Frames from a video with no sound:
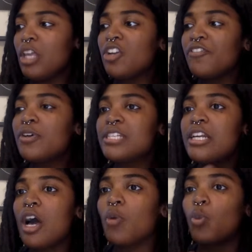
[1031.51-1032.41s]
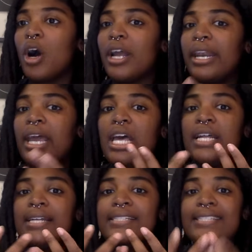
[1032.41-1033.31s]
you're focusing on one
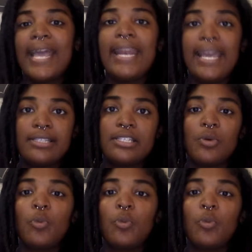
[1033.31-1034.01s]
tenant,